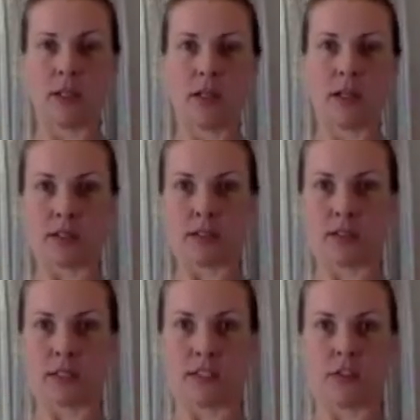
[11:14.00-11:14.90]

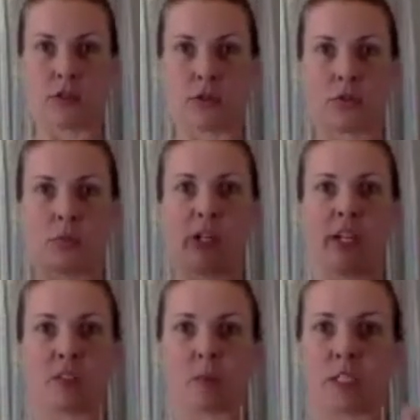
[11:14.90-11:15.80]
Isolating the shoulders, bring
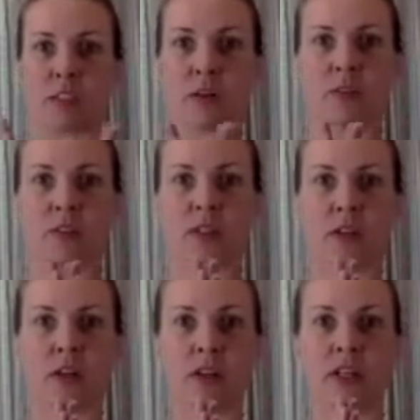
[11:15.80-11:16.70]
hands back to heart center,